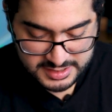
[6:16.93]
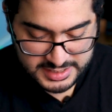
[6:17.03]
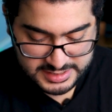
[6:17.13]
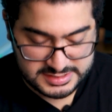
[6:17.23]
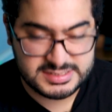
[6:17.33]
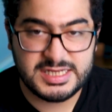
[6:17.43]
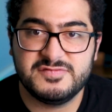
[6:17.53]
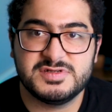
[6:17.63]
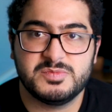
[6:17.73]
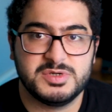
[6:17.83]
And it
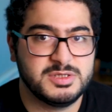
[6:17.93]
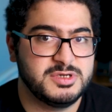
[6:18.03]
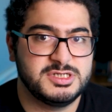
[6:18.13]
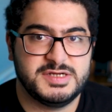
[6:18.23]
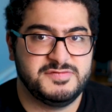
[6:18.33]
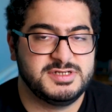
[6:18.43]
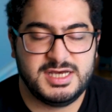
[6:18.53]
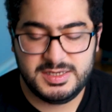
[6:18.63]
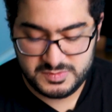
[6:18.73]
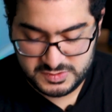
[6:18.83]
saves it pretty much every
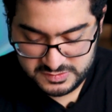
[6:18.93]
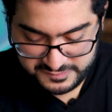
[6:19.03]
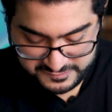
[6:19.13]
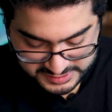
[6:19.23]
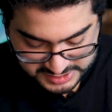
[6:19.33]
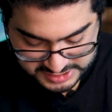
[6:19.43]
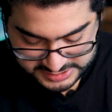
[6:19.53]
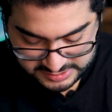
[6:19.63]
time you finish.